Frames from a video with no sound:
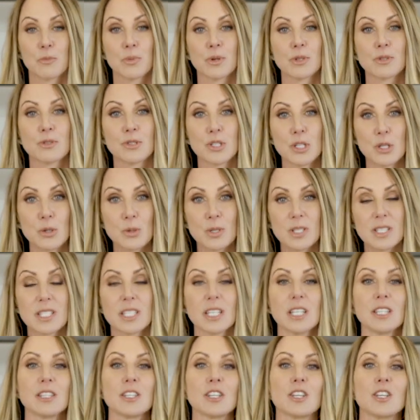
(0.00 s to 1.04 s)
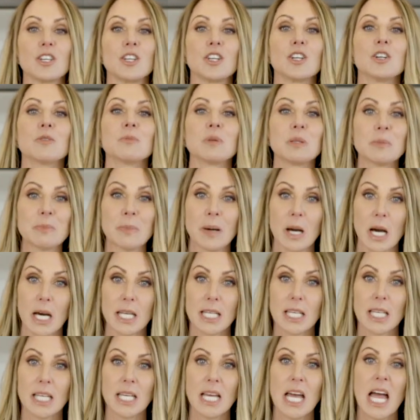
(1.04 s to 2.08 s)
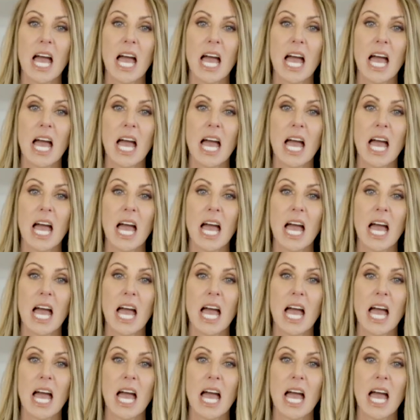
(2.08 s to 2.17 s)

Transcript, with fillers: produced in the human body,